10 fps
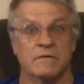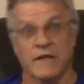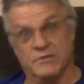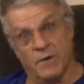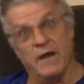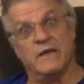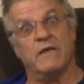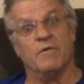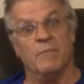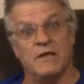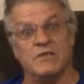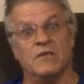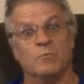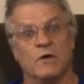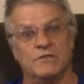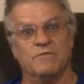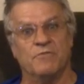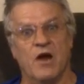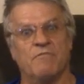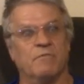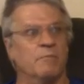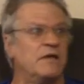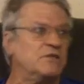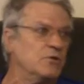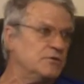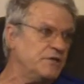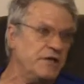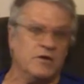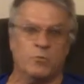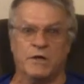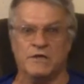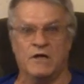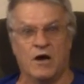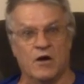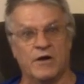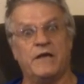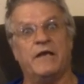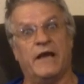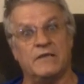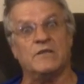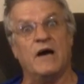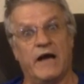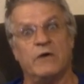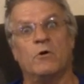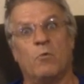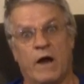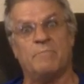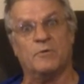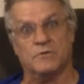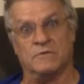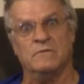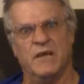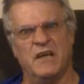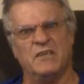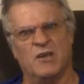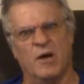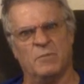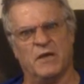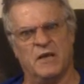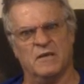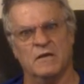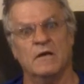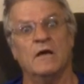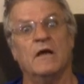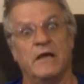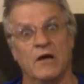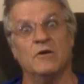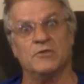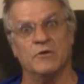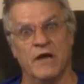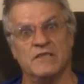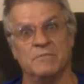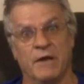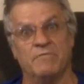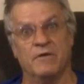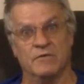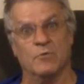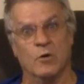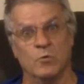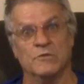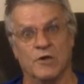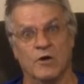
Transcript: That's right. If a Mexican wants to fly from Mexico City to Guadalajara, he has to hire a white person. It gets complicated. He also likes to make fun of Raoul's